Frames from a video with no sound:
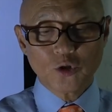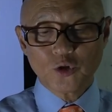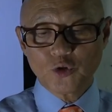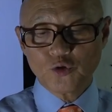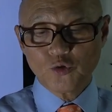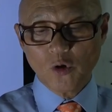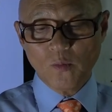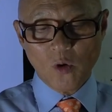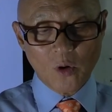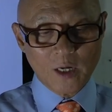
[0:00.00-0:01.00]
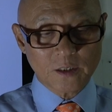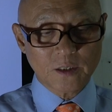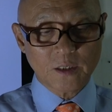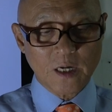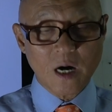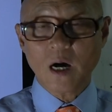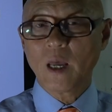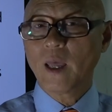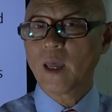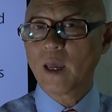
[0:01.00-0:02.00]
Pseudomonas
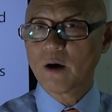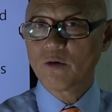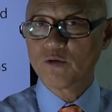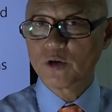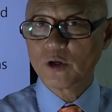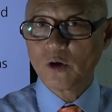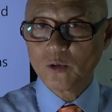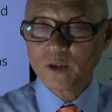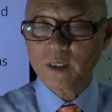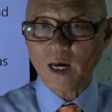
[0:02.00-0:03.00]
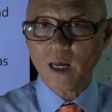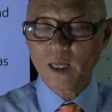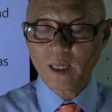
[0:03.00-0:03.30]
aeruginosa.